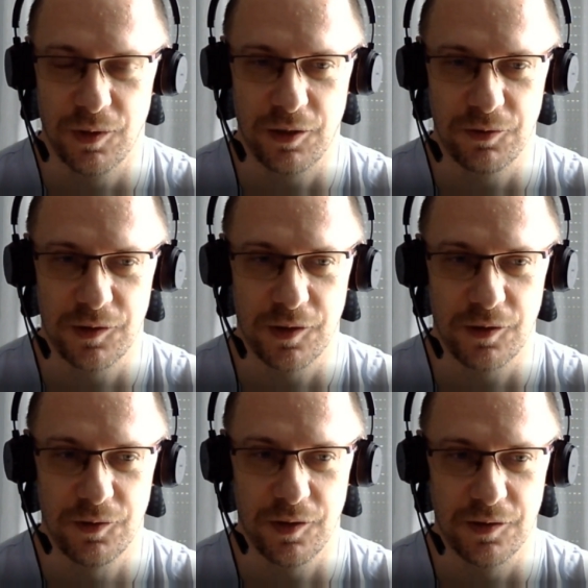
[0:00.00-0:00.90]
iron it
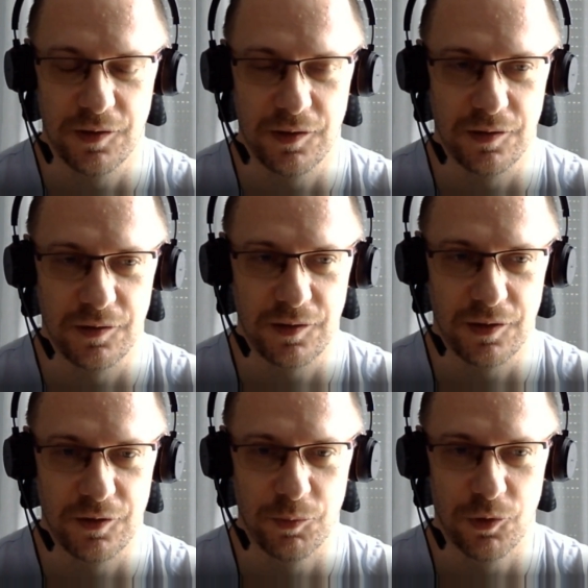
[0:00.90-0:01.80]
out and to
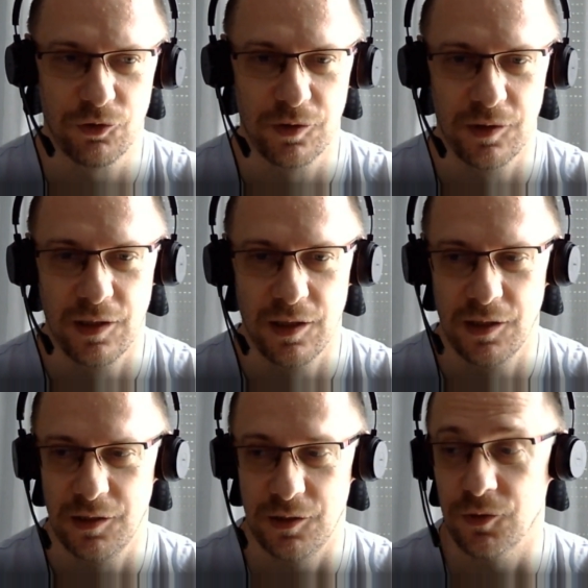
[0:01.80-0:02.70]
get it merged,
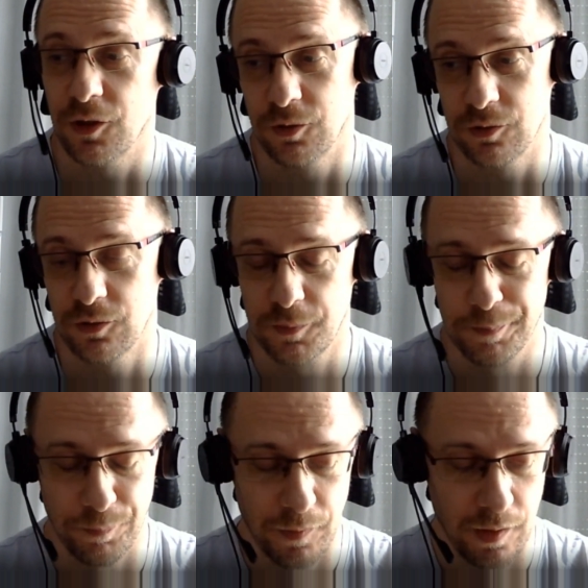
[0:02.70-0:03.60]
if not longer.
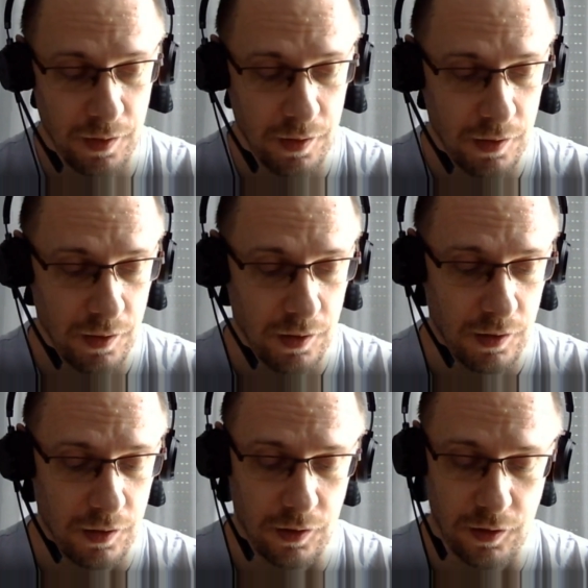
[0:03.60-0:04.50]

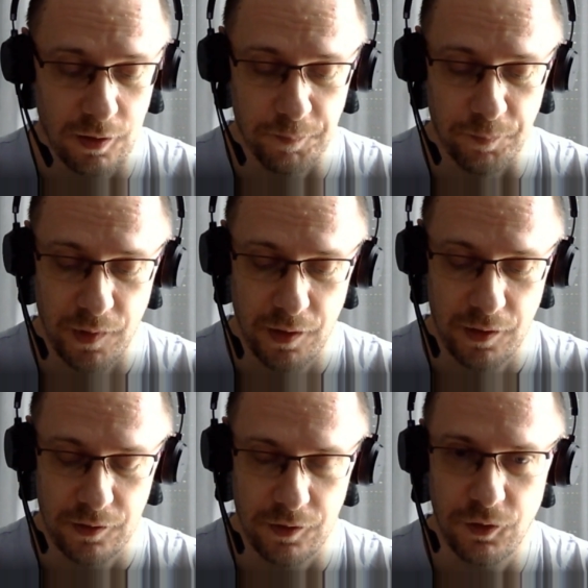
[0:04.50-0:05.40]
The
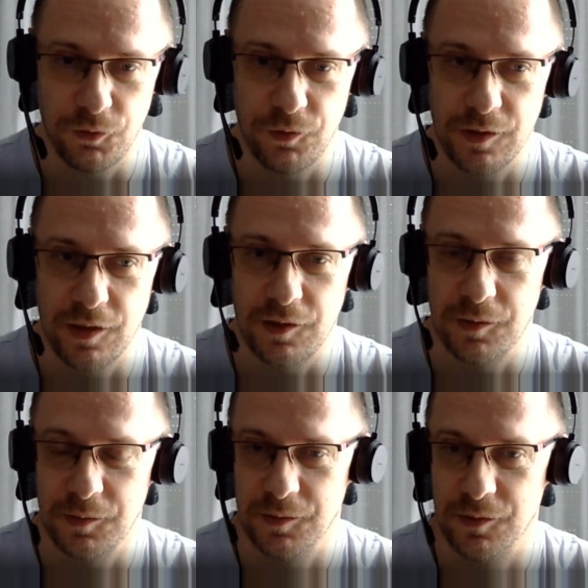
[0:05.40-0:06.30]
other thing
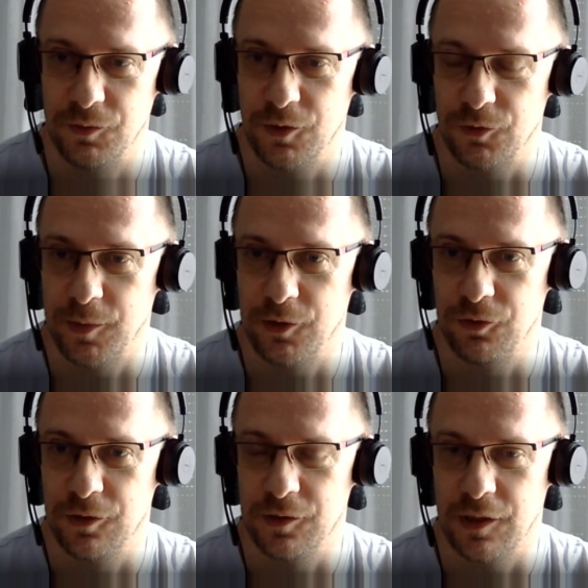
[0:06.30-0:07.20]
that is worth
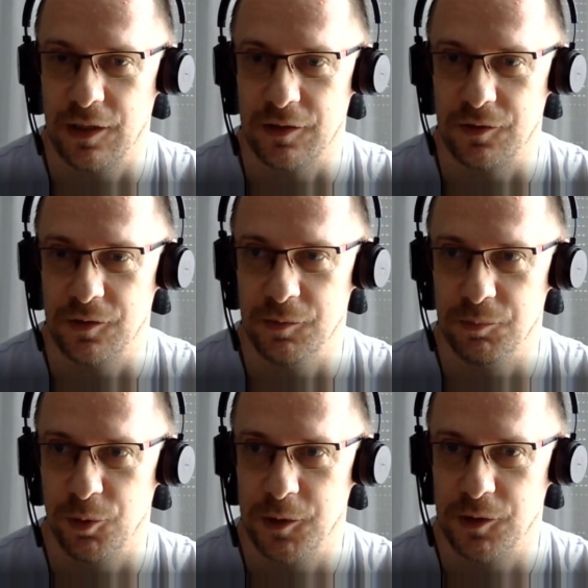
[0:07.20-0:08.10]
mentioning that in
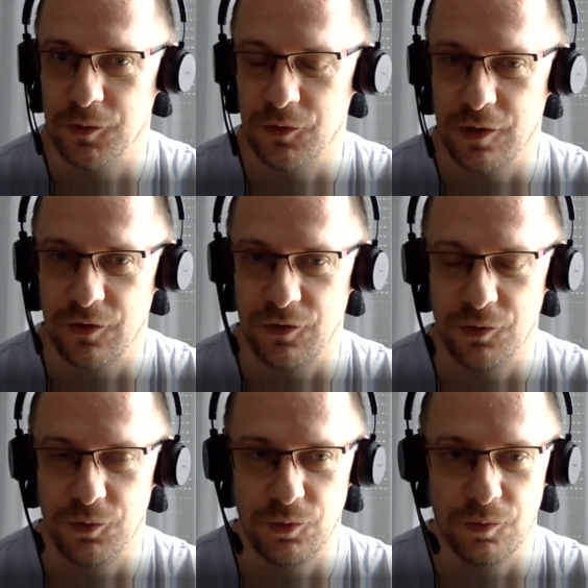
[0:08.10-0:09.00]
Prometheus, there's a
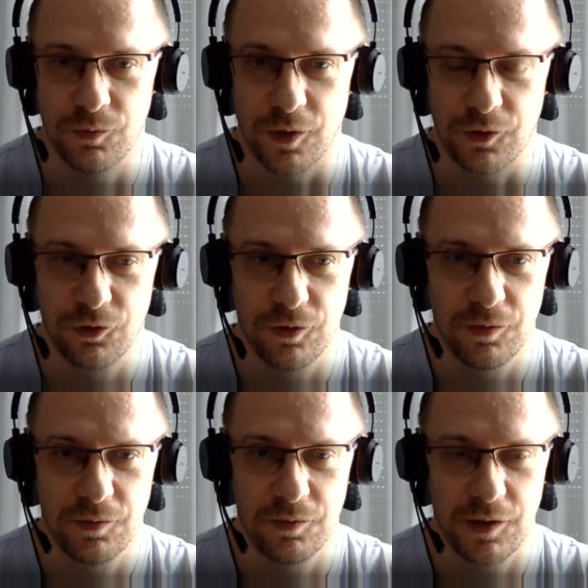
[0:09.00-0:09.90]
new function
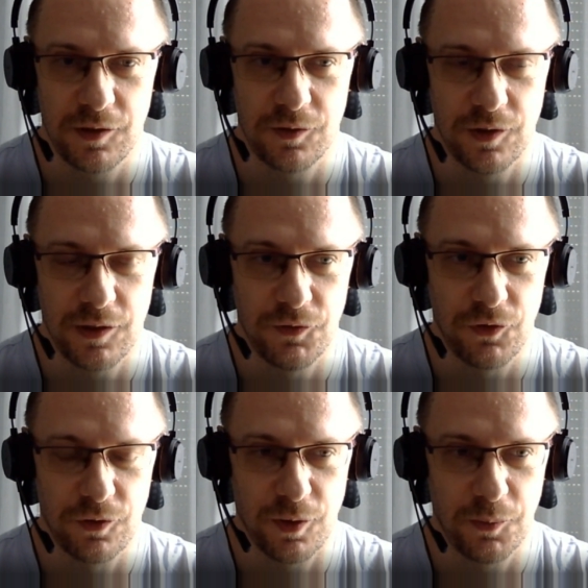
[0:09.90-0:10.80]
related to native
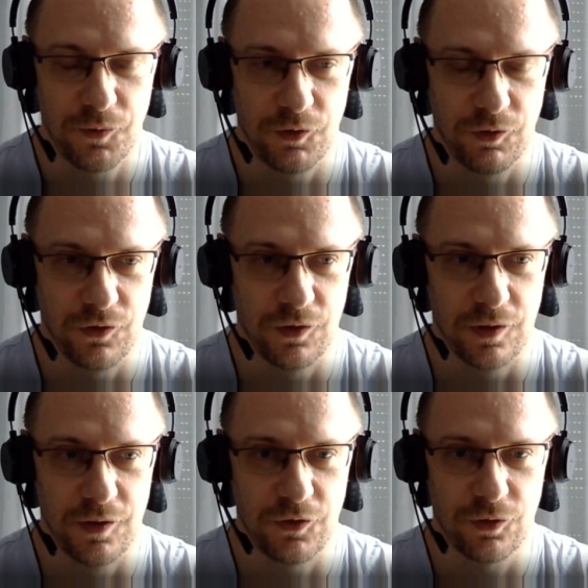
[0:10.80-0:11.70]
histograms, which is
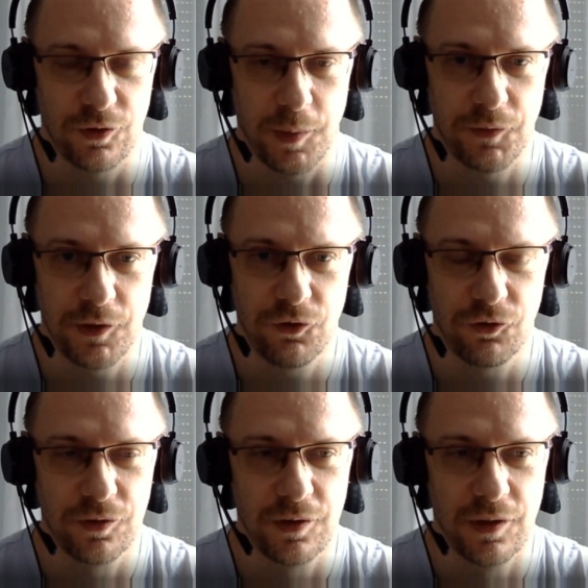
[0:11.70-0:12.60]
the histogram
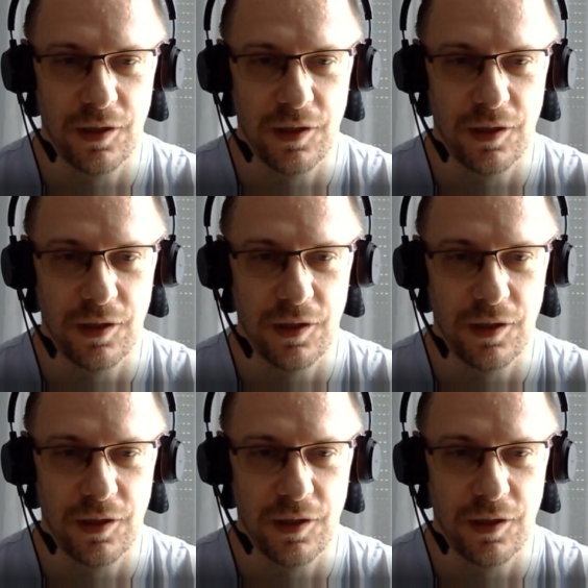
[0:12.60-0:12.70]
average,